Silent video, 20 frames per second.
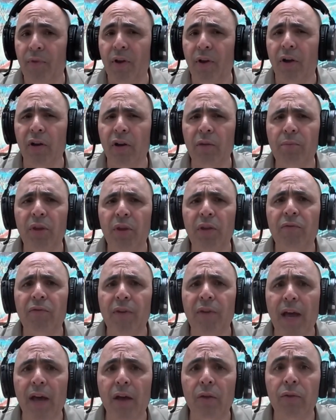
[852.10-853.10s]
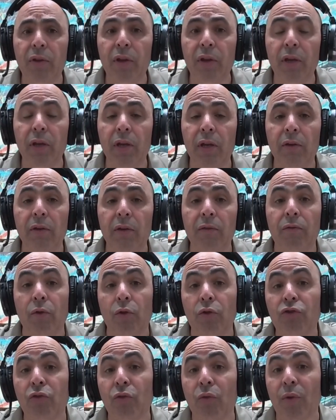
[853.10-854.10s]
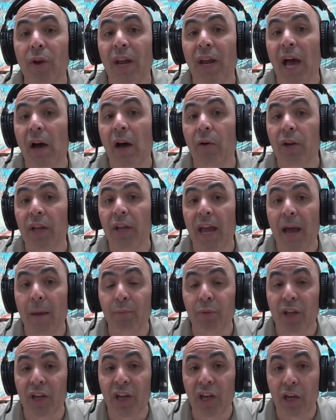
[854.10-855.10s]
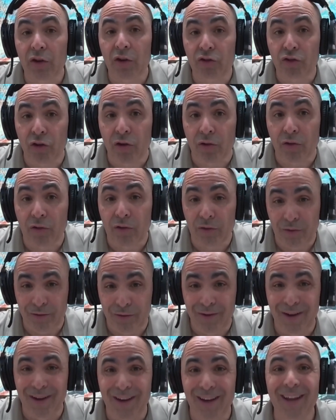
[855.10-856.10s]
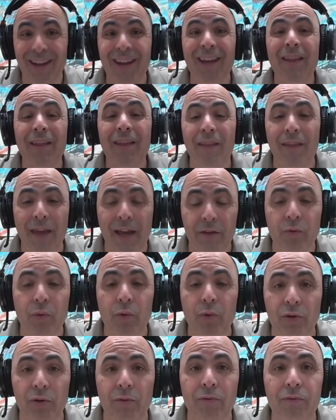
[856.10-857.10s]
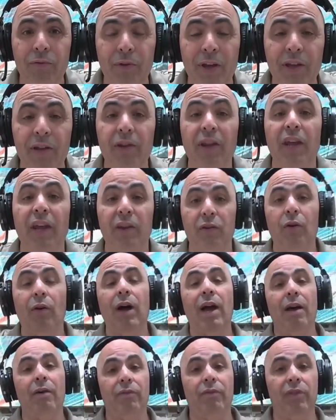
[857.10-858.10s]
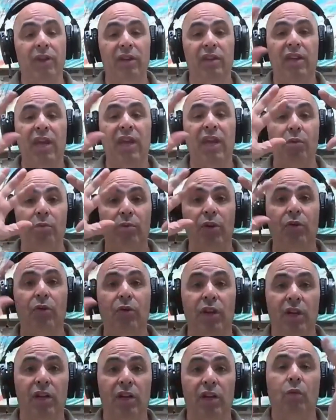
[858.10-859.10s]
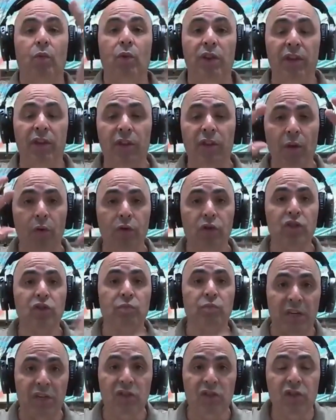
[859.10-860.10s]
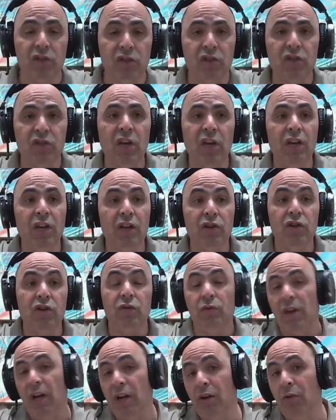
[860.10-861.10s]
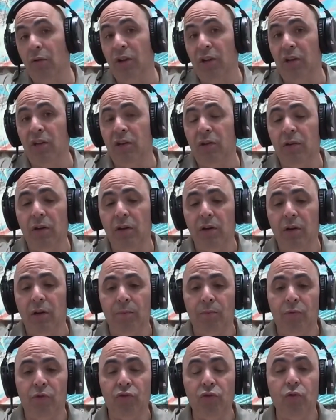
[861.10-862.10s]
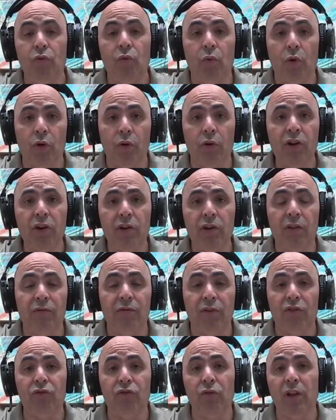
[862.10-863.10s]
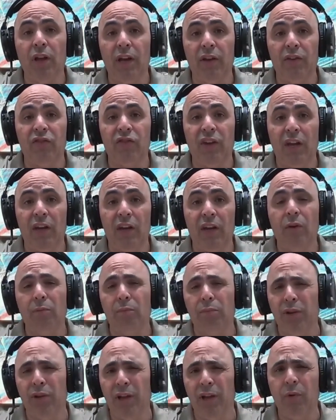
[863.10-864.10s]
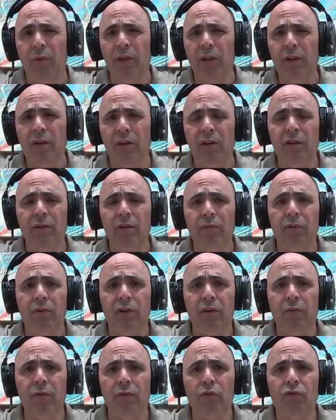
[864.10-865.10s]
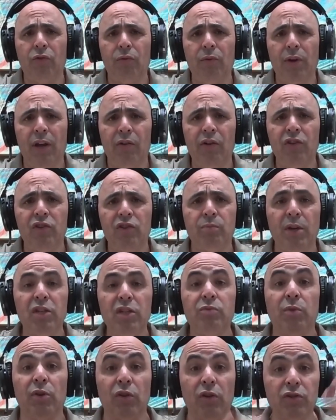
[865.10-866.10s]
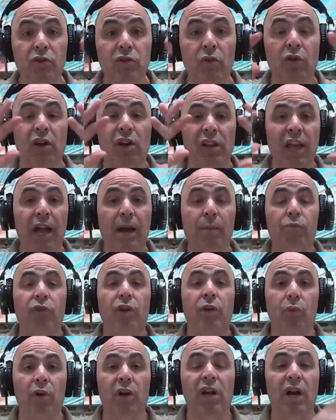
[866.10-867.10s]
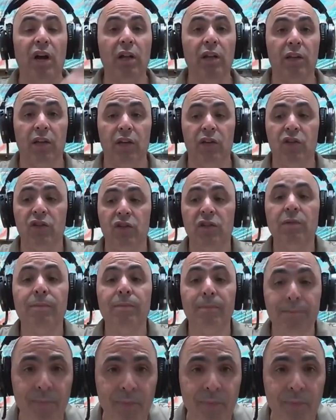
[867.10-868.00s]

They're going to be found in virtual reality applications. That's where you'll have the capability within those spaces to not only do work and visualize data and play with it in a virtual reality space, but also collaborate with colleagues.